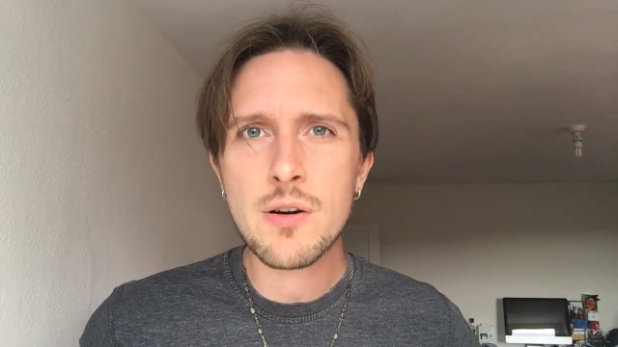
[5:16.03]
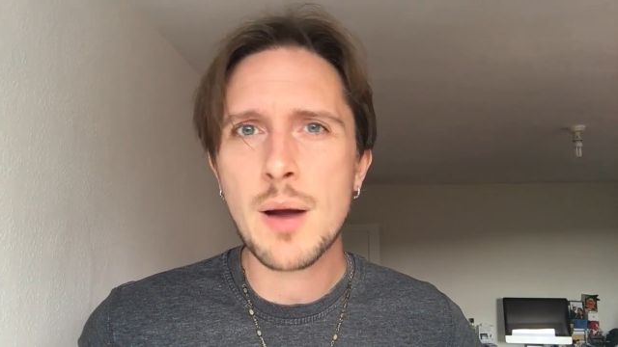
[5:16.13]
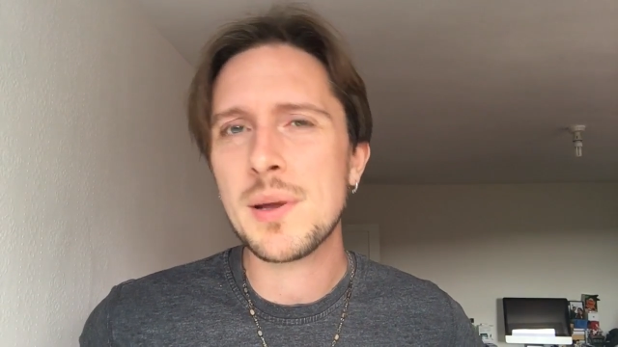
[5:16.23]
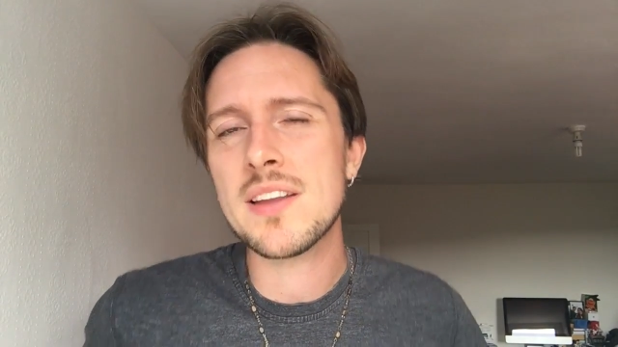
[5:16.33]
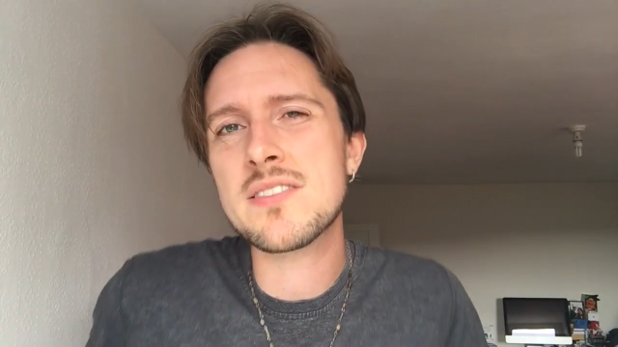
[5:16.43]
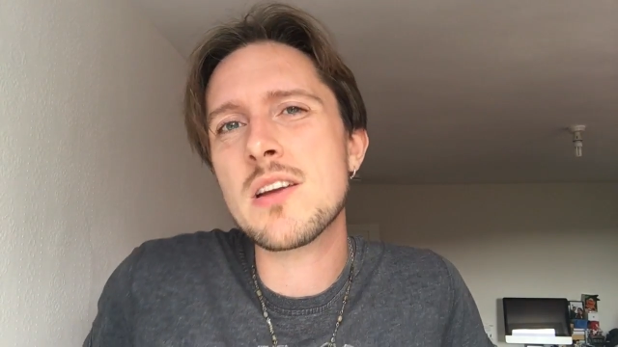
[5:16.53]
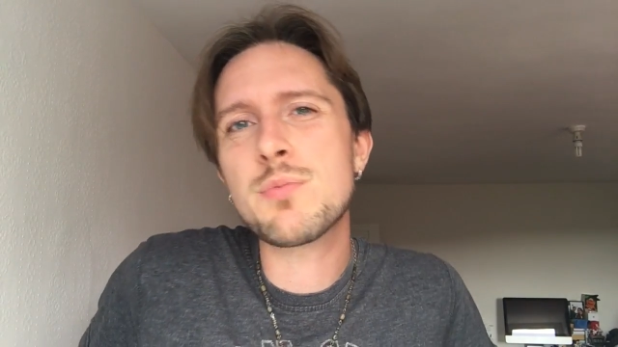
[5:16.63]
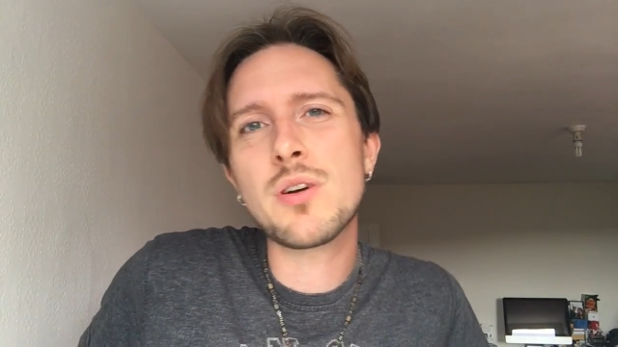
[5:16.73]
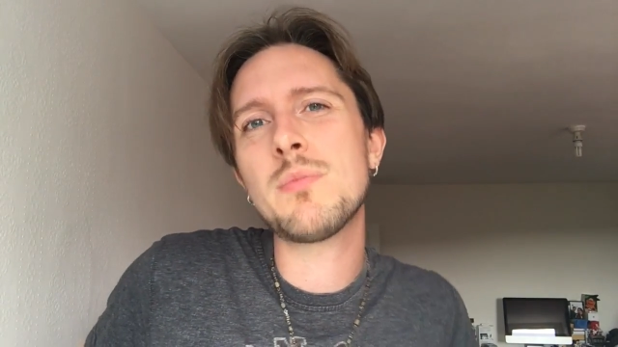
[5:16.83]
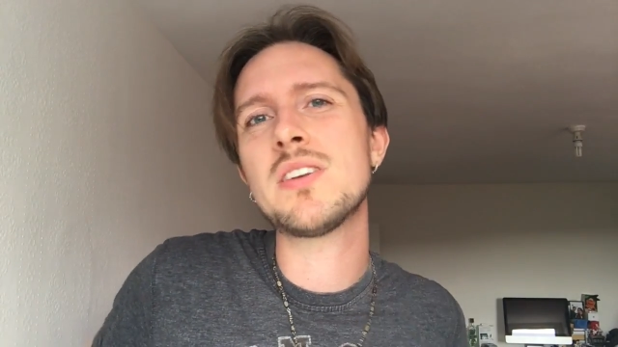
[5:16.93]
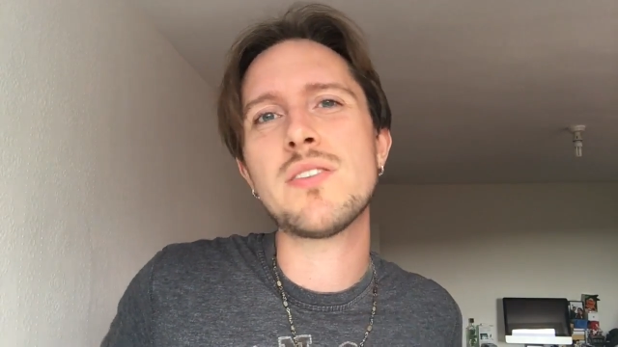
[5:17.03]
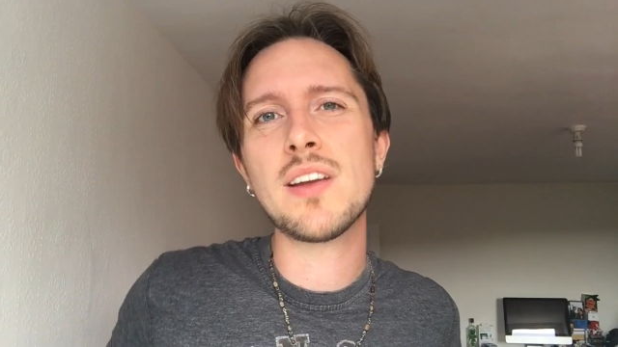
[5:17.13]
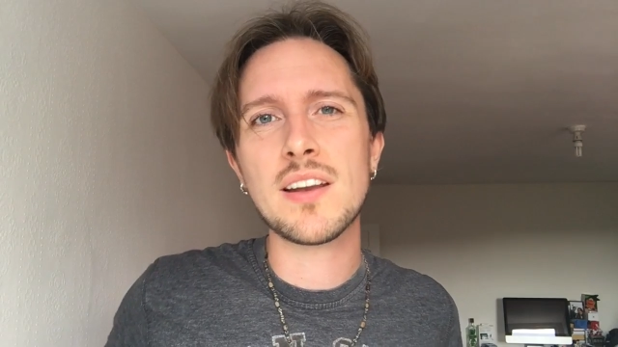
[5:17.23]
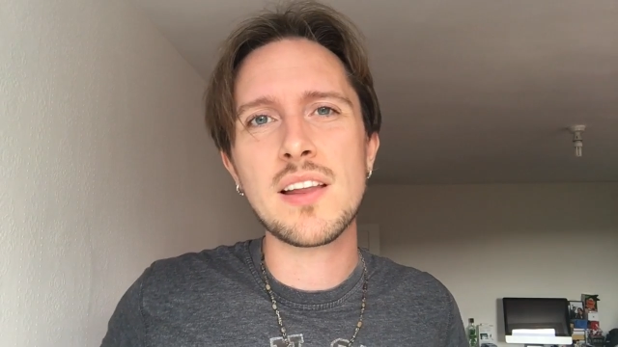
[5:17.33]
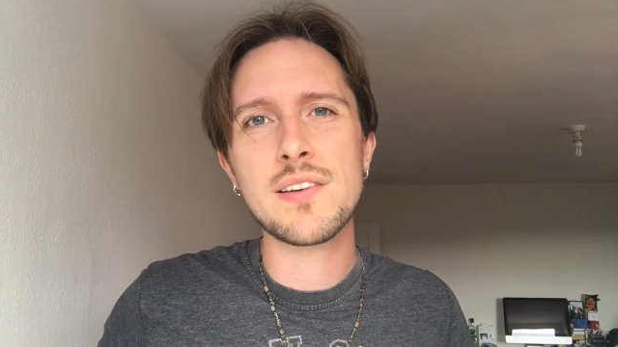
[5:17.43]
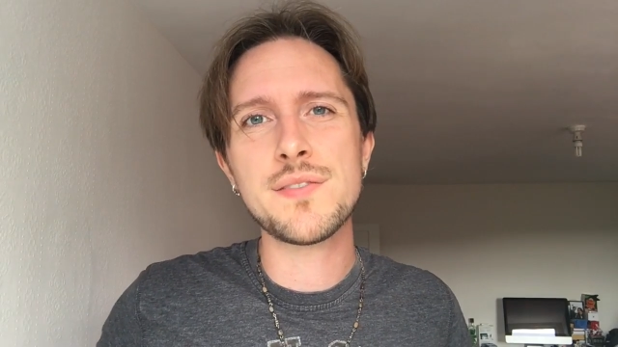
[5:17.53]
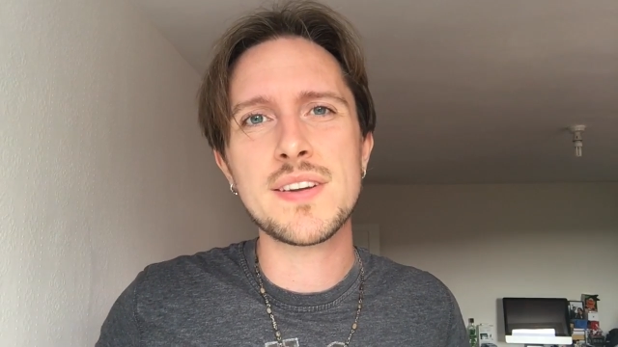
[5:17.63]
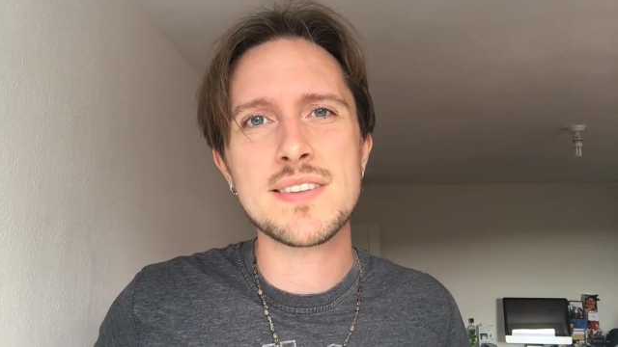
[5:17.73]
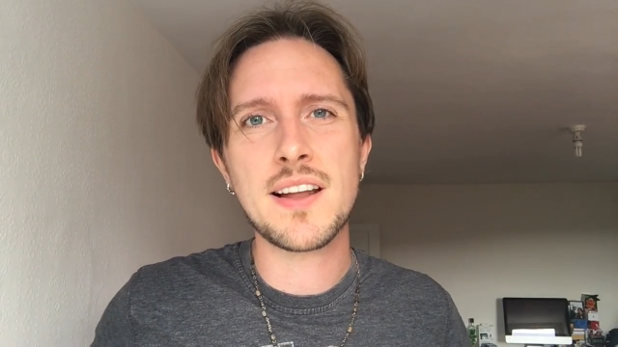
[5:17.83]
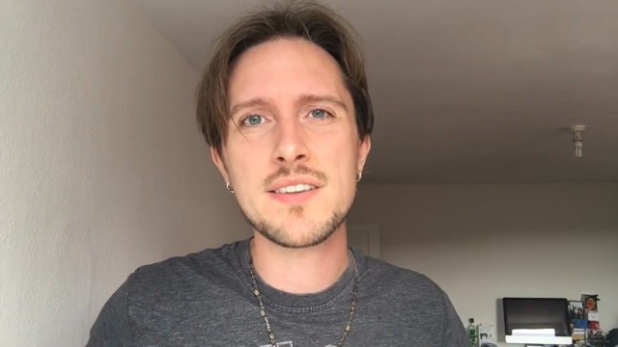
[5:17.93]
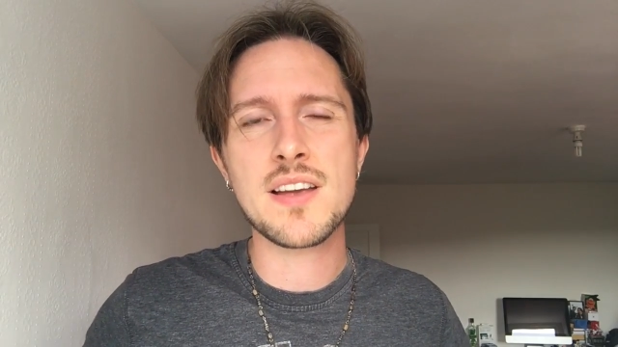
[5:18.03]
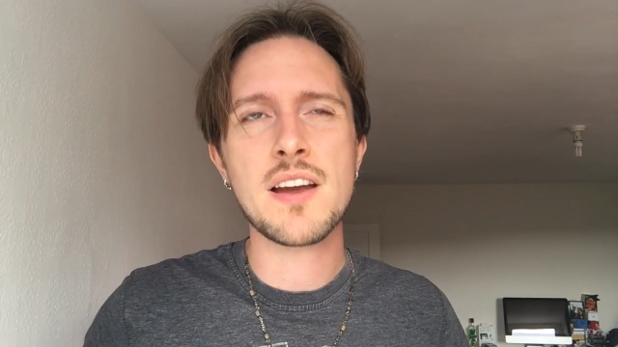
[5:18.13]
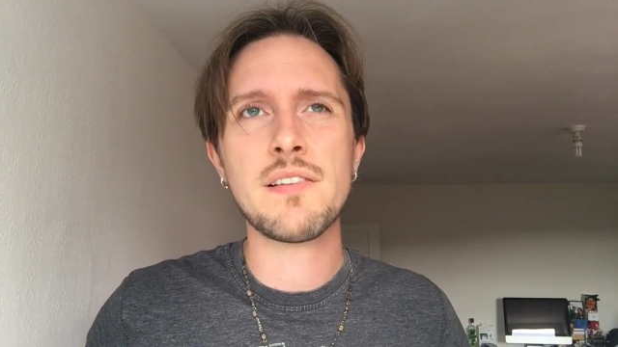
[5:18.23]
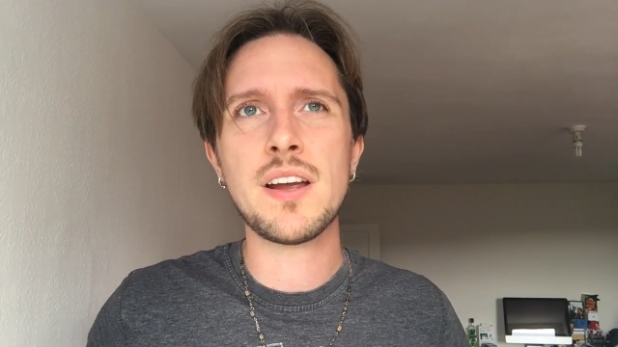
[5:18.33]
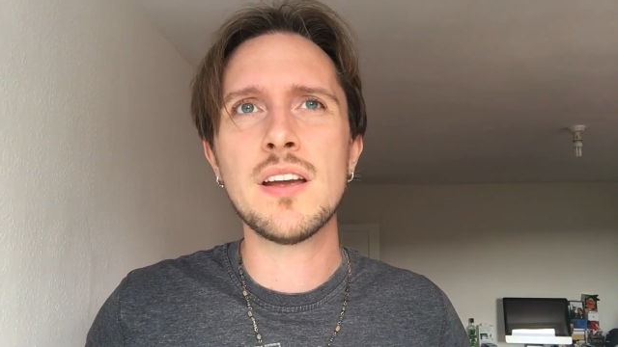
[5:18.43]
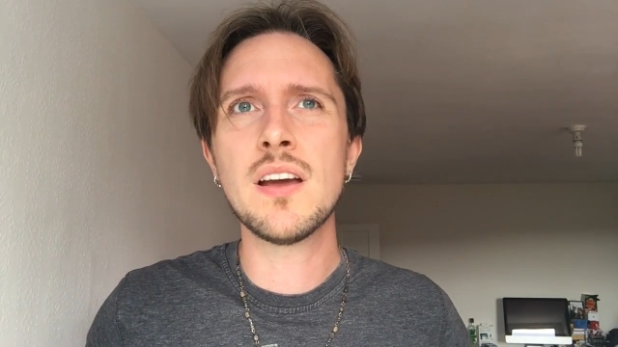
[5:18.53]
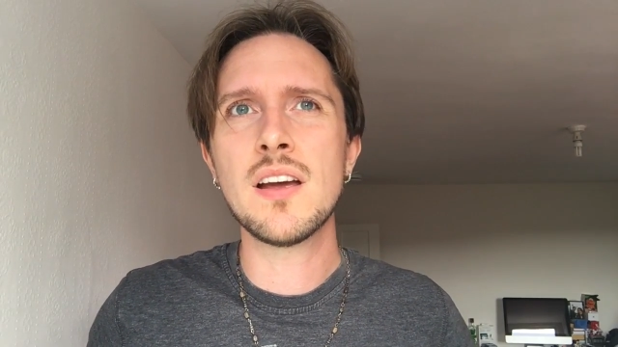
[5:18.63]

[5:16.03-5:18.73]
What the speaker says: I mean, there's no point me doing another Invisalign Diary.